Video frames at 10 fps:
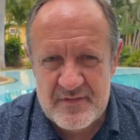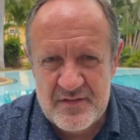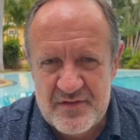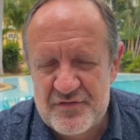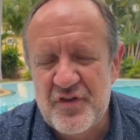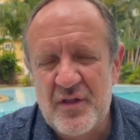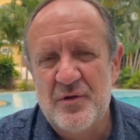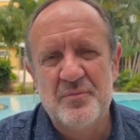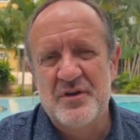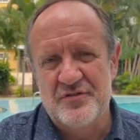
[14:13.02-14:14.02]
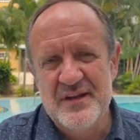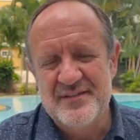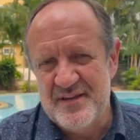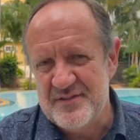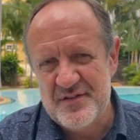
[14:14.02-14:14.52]
The shalom
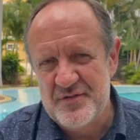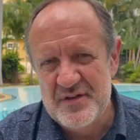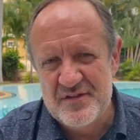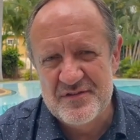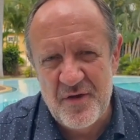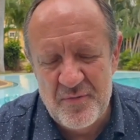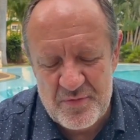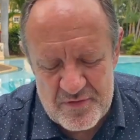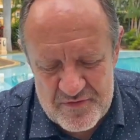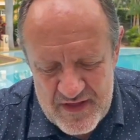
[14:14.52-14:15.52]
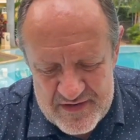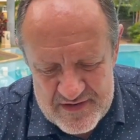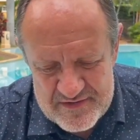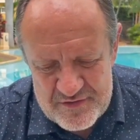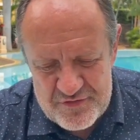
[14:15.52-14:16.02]
greeting is a good example of that,
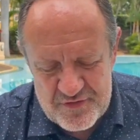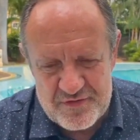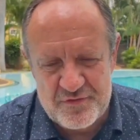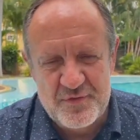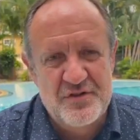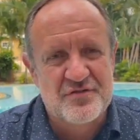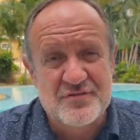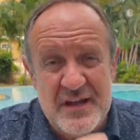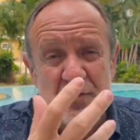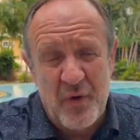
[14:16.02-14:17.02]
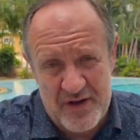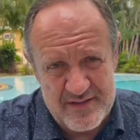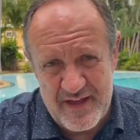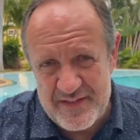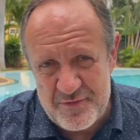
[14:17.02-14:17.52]
that the Jews would greet one
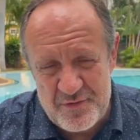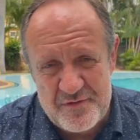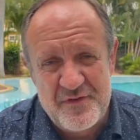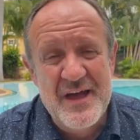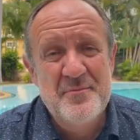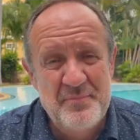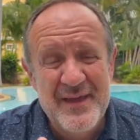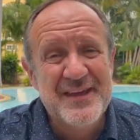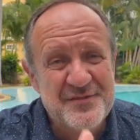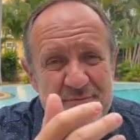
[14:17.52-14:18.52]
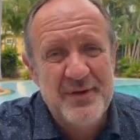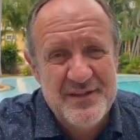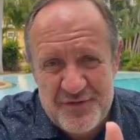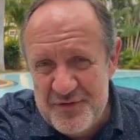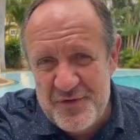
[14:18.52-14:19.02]
another with peace be
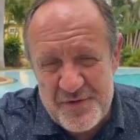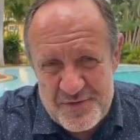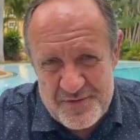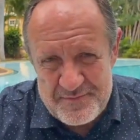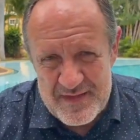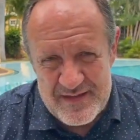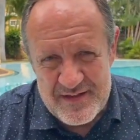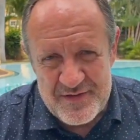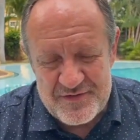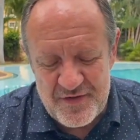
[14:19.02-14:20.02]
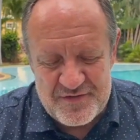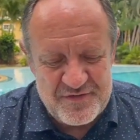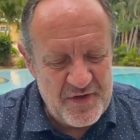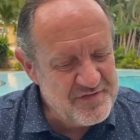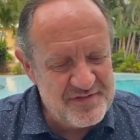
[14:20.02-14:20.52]
to you. So it's
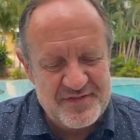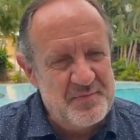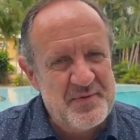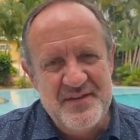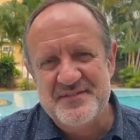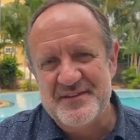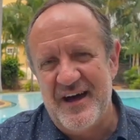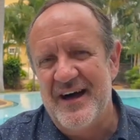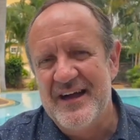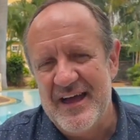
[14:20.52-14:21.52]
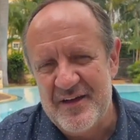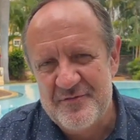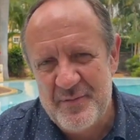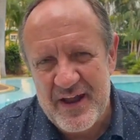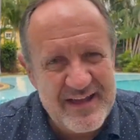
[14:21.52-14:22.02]
not just the peace that I have,
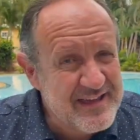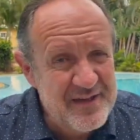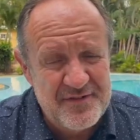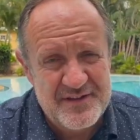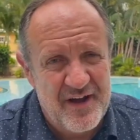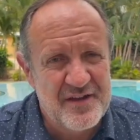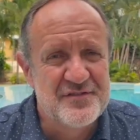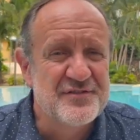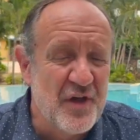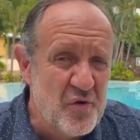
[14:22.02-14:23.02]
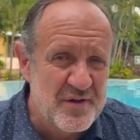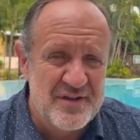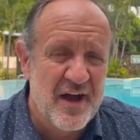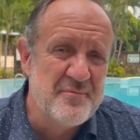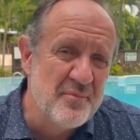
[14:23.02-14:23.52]
but I give it, I sow it,
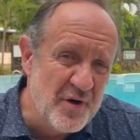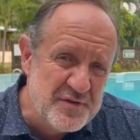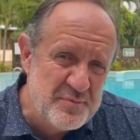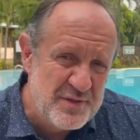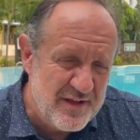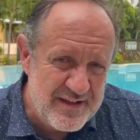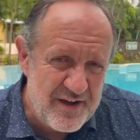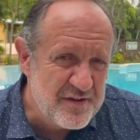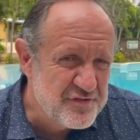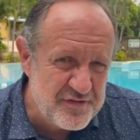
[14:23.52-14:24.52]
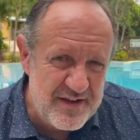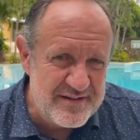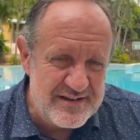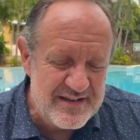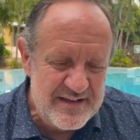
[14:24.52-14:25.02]
I multiply it, I share
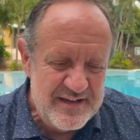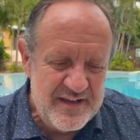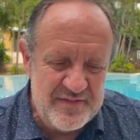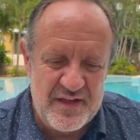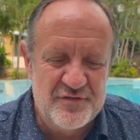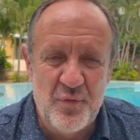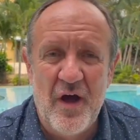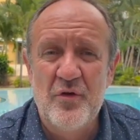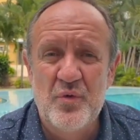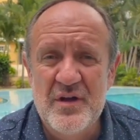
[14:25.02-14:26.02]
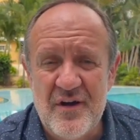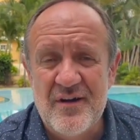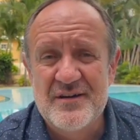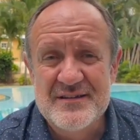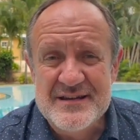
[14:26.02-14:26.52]
it. That's why we
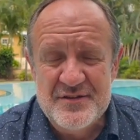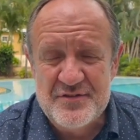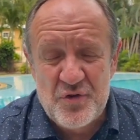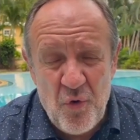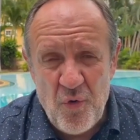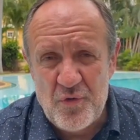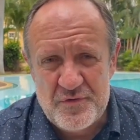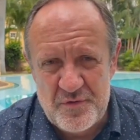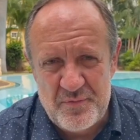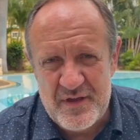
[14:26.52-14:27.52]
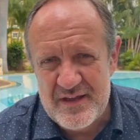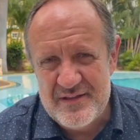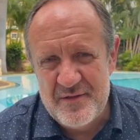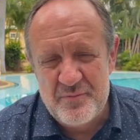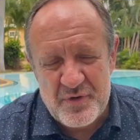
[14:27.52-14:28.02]
are called to be
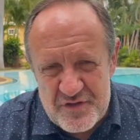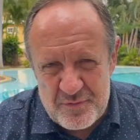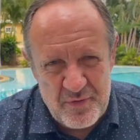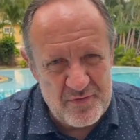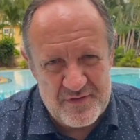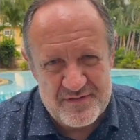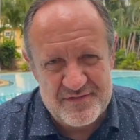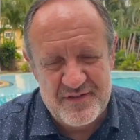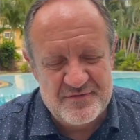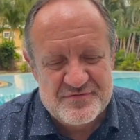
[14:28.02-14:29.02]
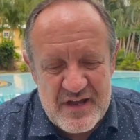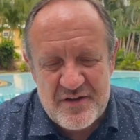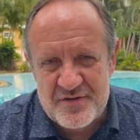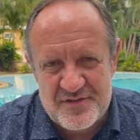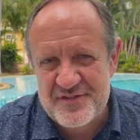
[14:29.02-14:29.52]
the bridge builders, the
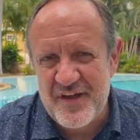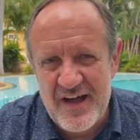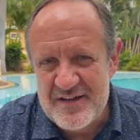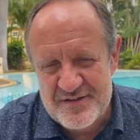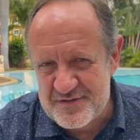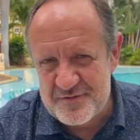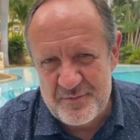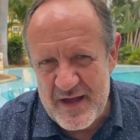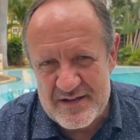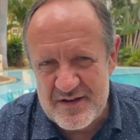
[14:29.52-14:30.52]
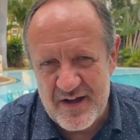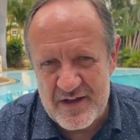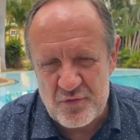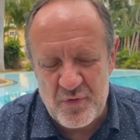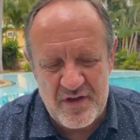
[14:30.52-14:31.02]
reconcilers of
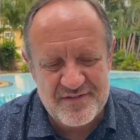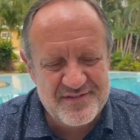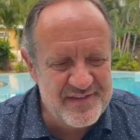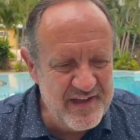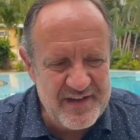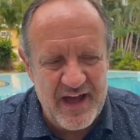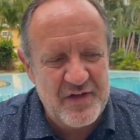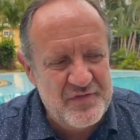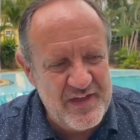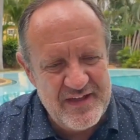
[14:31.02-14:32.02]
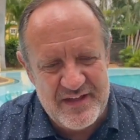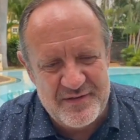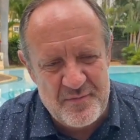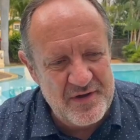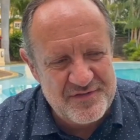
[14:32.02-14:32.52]
mankind. We are sent out there in
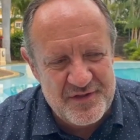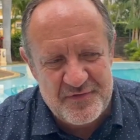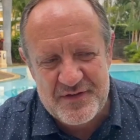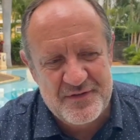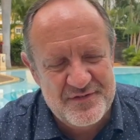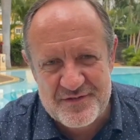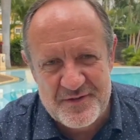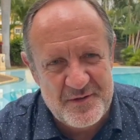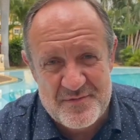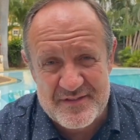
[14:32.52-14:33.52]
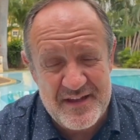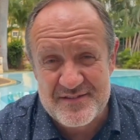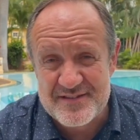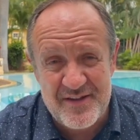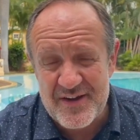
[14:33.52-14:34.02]
the most difficult
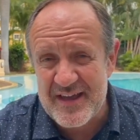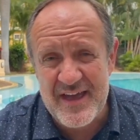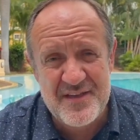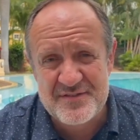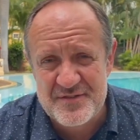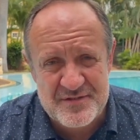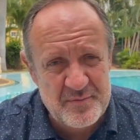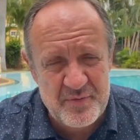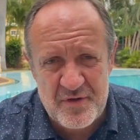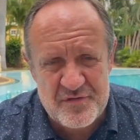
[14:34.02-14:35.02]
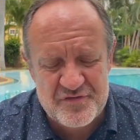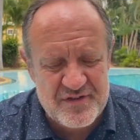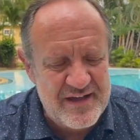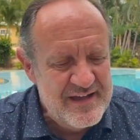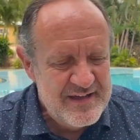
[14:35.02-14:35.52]
circumstances, like Esther in
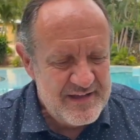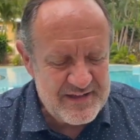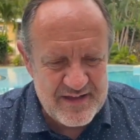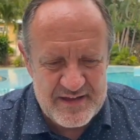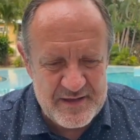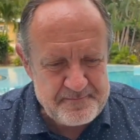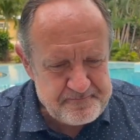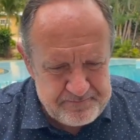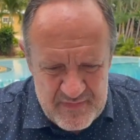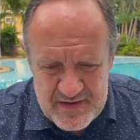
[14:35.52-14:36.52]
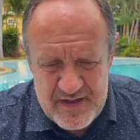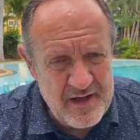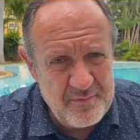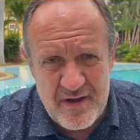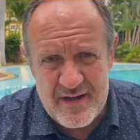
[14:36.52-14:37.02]
Persia, like a
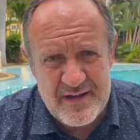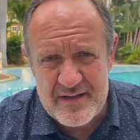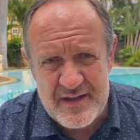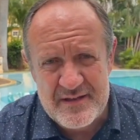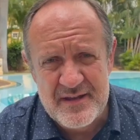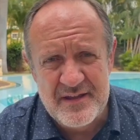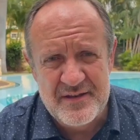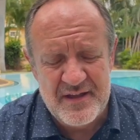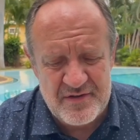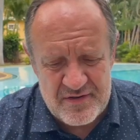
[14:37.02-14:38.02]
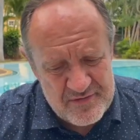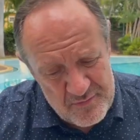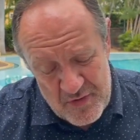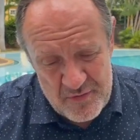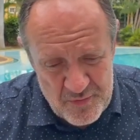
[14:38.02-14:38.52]
Nehemiah in
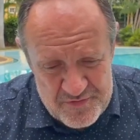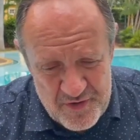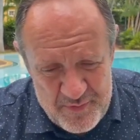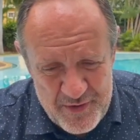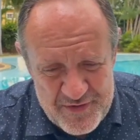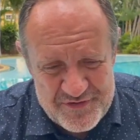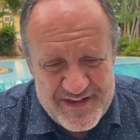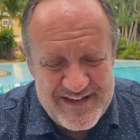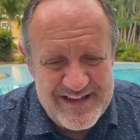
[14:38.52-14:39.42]
well, also Persia.